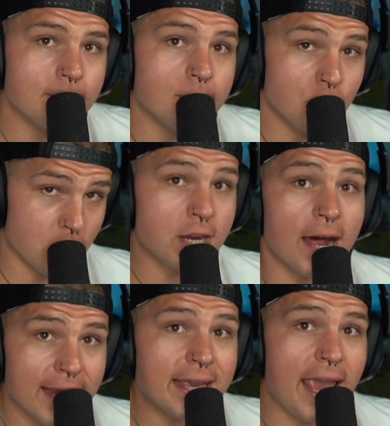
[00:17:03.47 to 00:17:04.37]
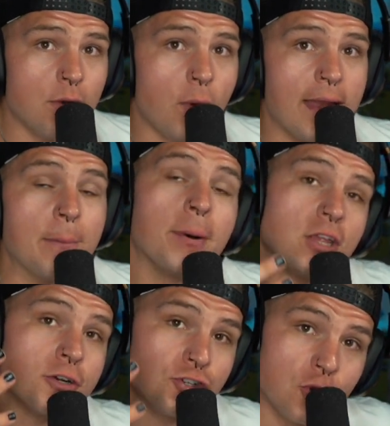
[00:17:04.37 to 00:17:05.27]
You're going to gain weight, but
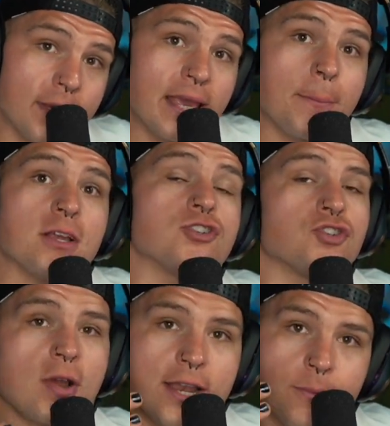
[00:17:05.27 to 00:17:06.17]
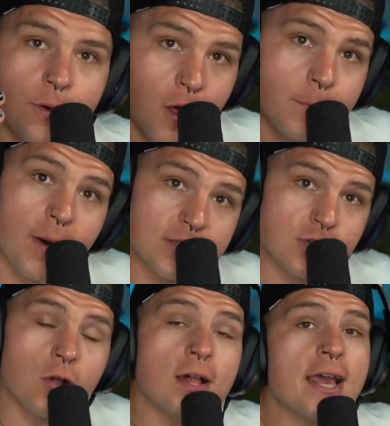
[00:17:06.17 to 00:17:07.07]
you're doing it because you're trying to put on
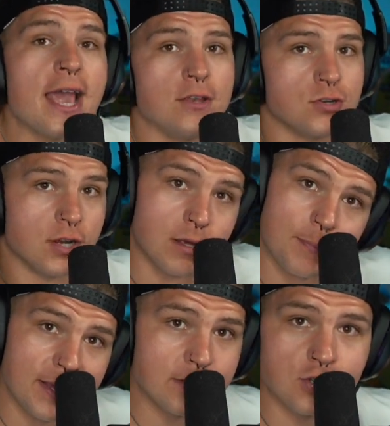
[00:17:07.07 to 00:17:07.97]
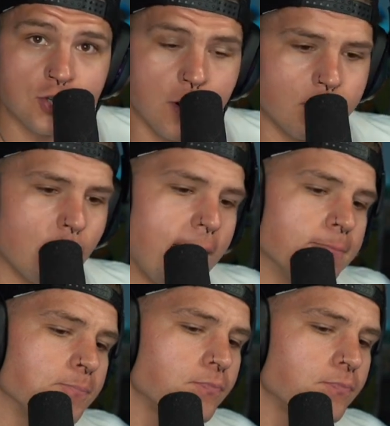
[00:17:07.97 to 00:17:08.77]
muscle and you're going to compete in the show, right?